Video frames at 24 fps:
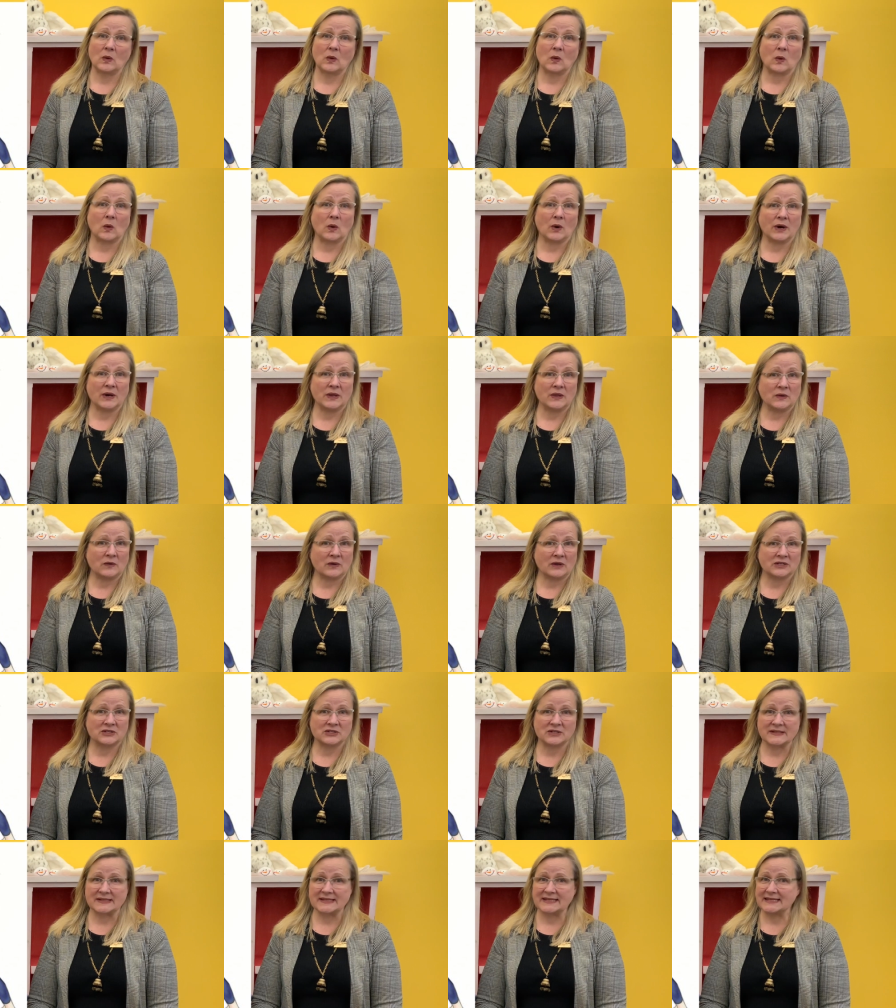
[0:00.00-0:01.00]
Or you can
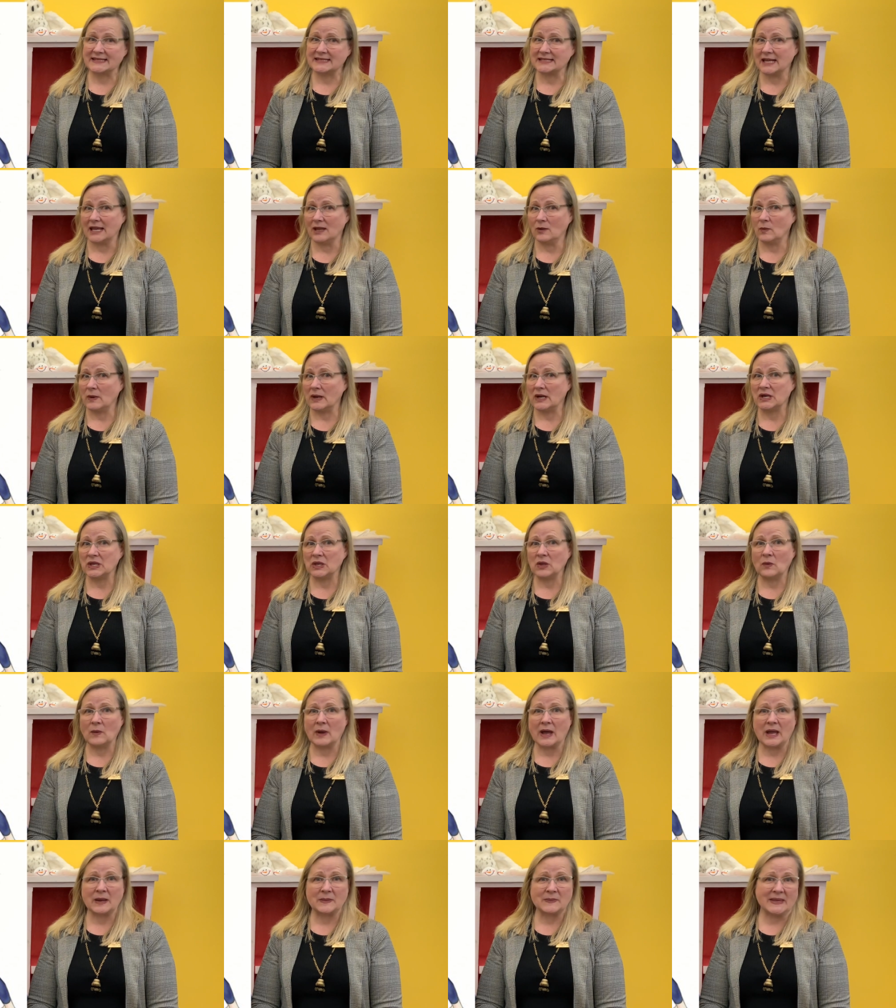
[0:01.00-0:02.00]
just stay where you
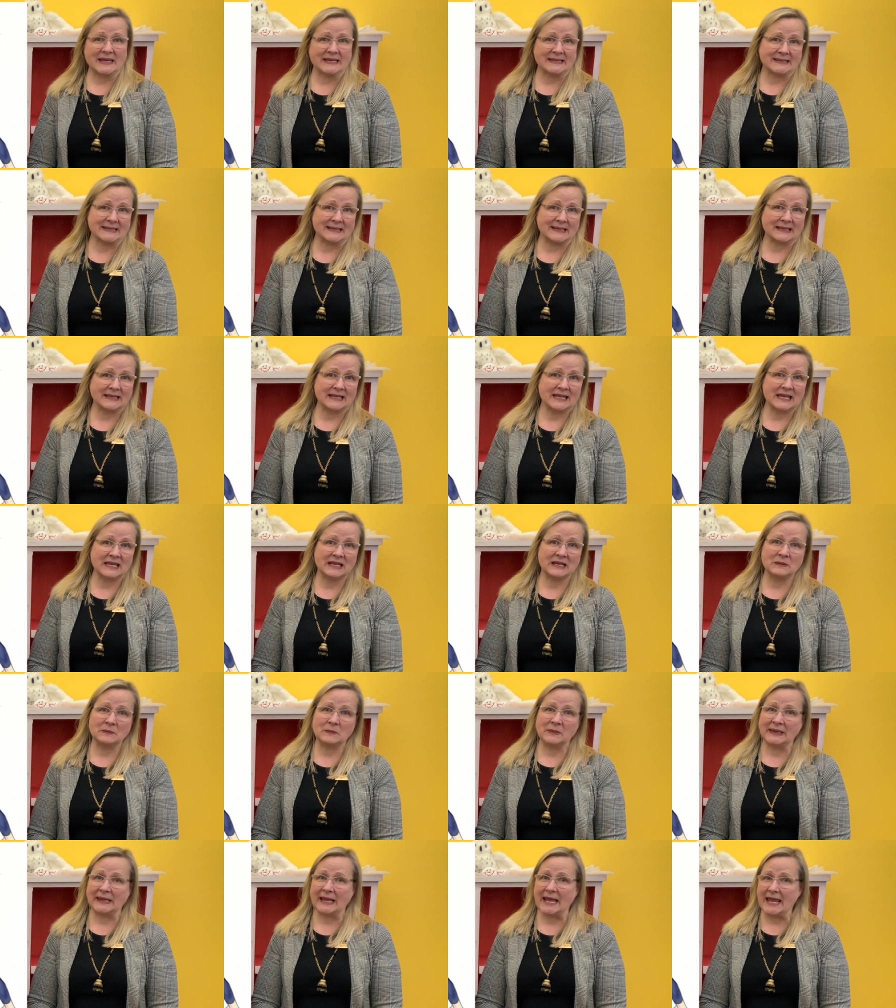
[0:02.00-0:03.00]
are, basically in
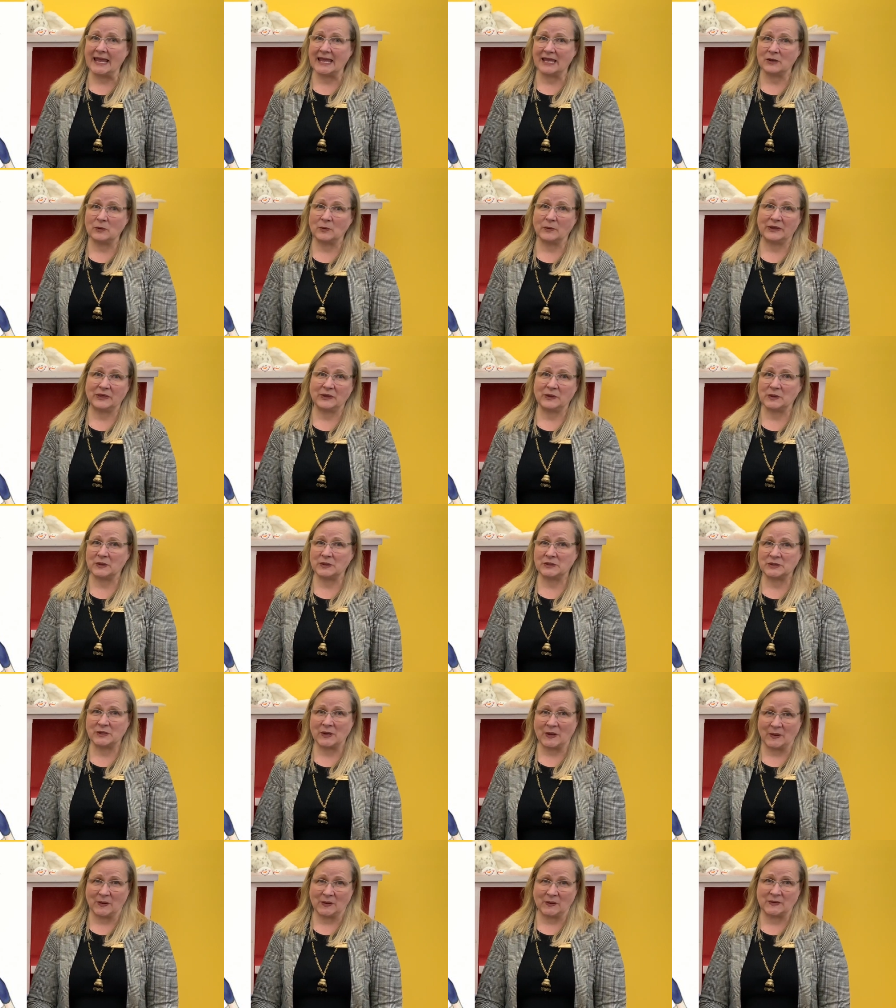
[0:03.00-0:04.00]
plank with your
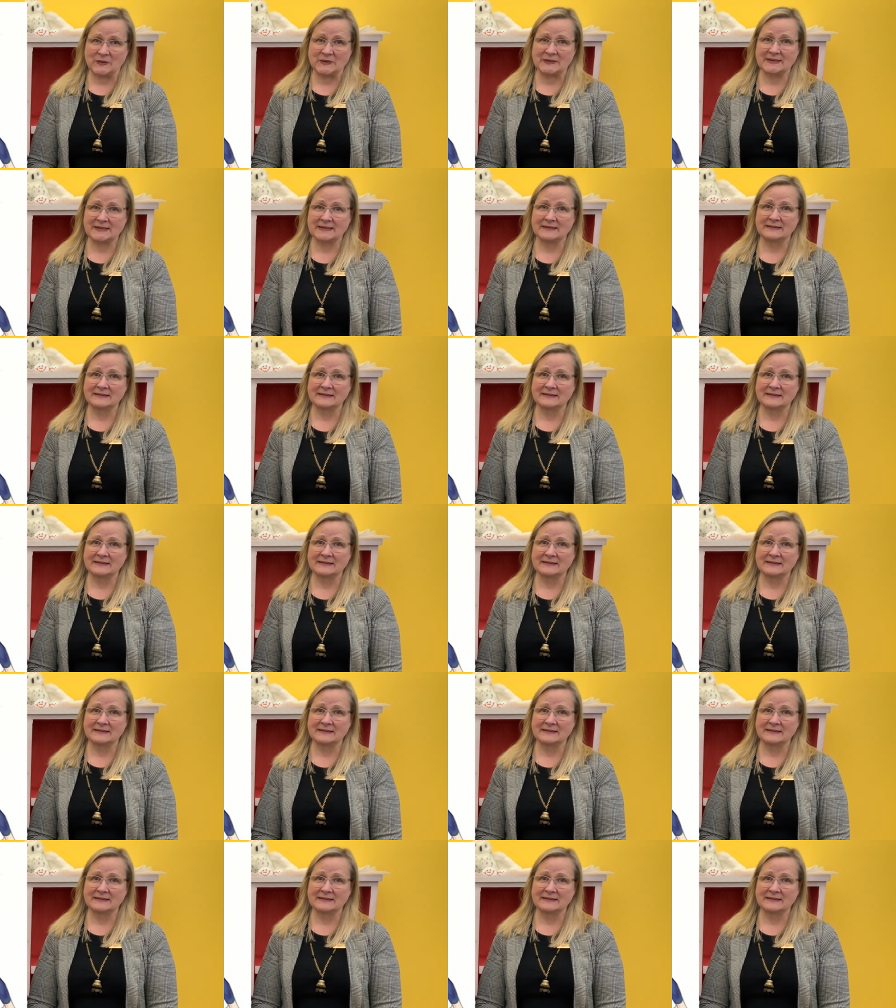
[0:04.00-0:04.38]
toes.